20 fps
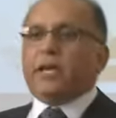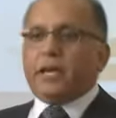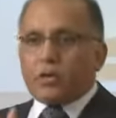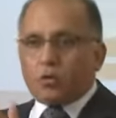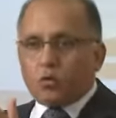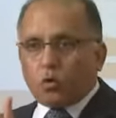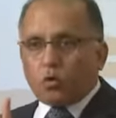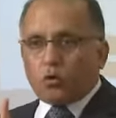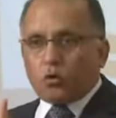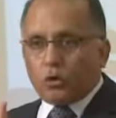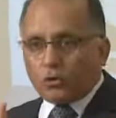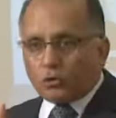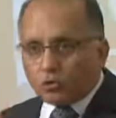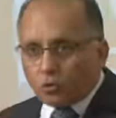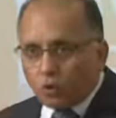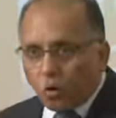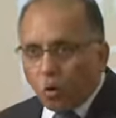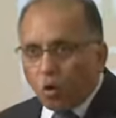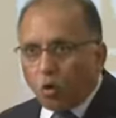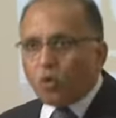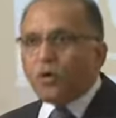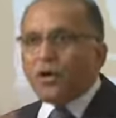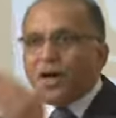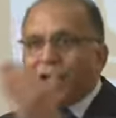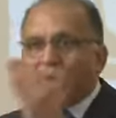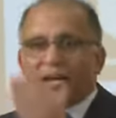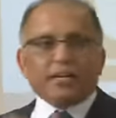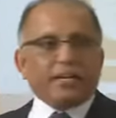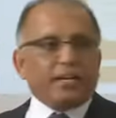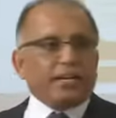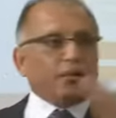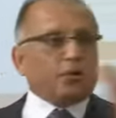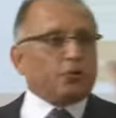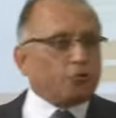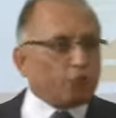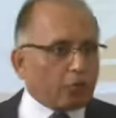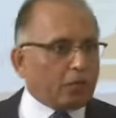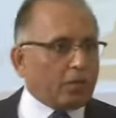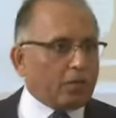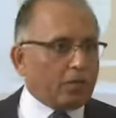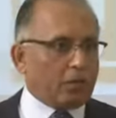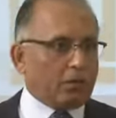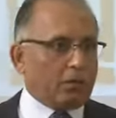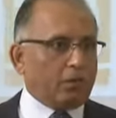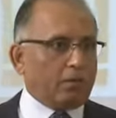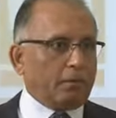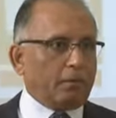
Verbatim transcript: a quarter-inch hole, I need a drill.